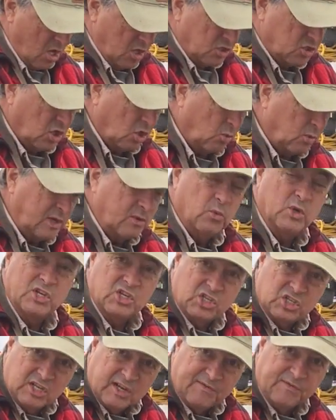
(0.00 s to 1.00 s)
So we
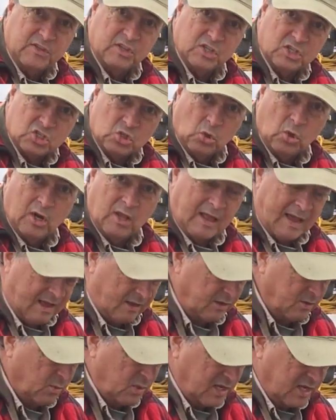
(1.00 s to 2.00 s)
sift the soil
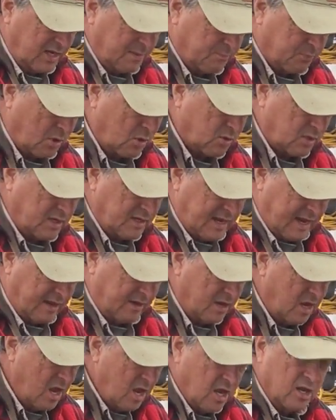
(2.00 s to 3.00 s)
out and we get it broken
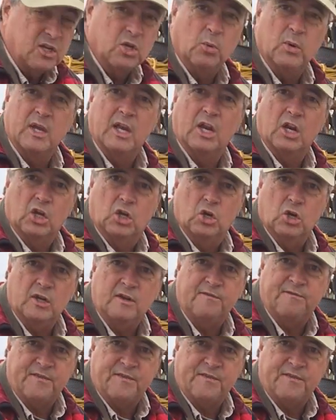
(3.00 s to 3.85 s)
down until we get a good